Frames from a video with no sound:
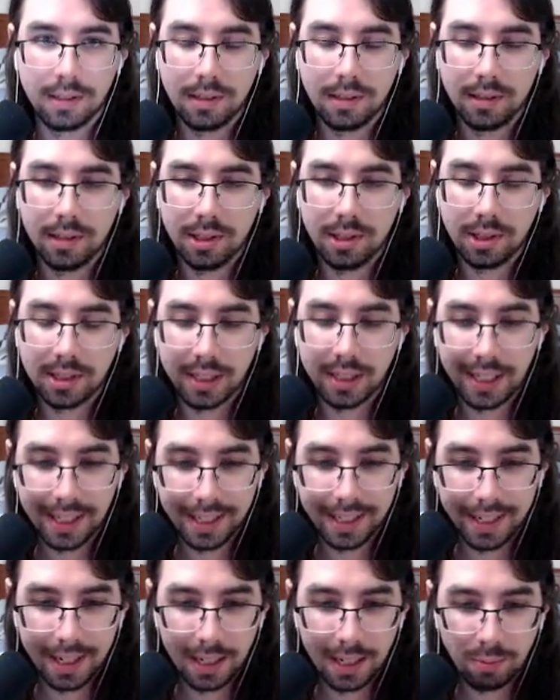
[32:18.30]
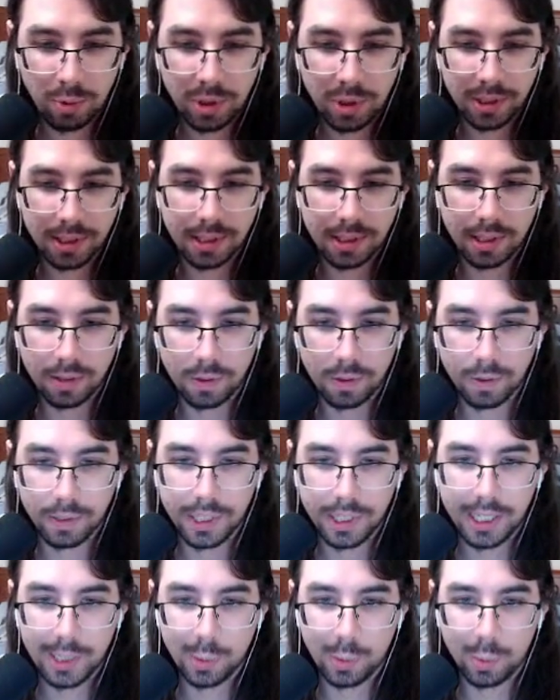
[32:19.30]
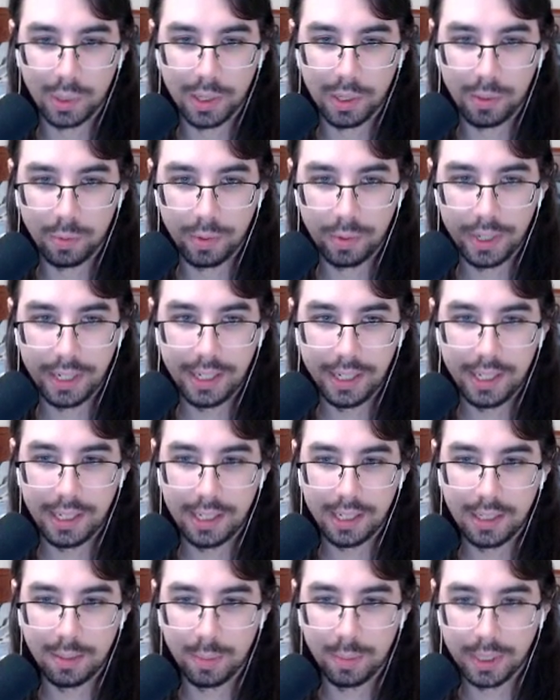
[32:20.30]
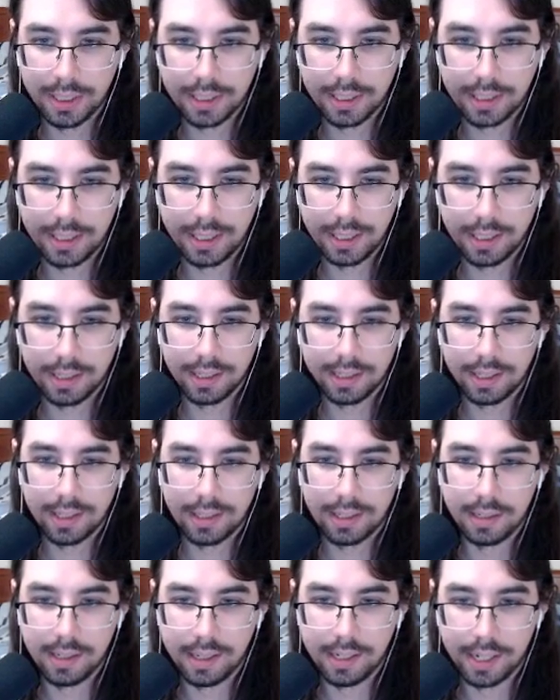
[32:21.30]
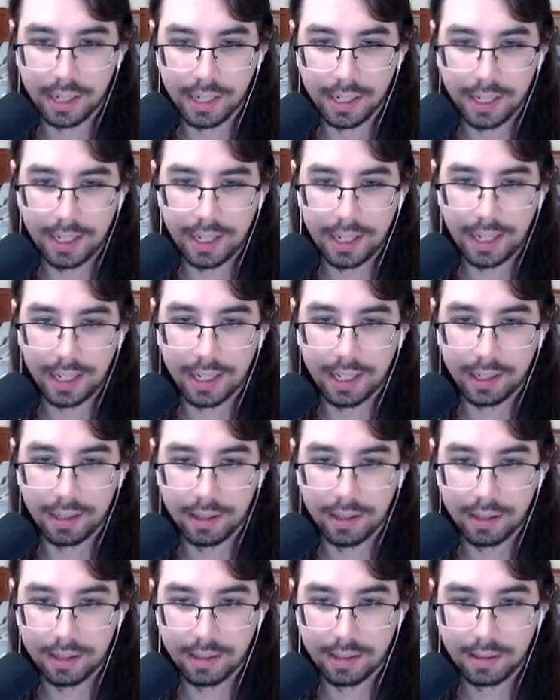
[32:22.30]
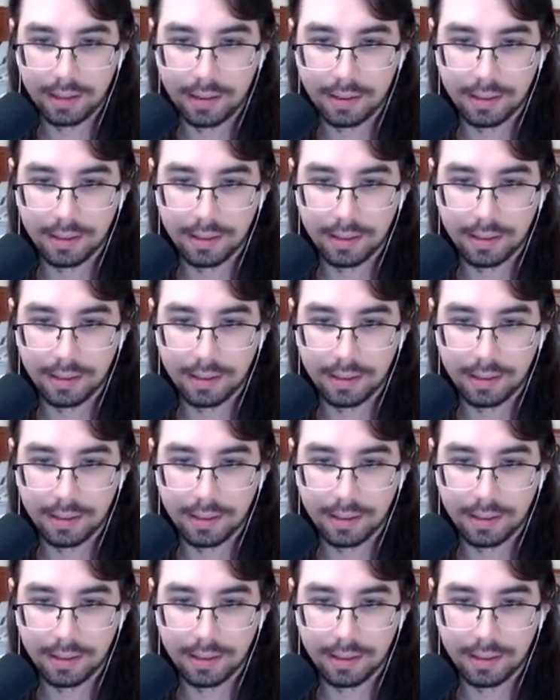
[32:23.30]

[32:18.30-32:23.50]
solid options and only at 1 win here, but still 9 health.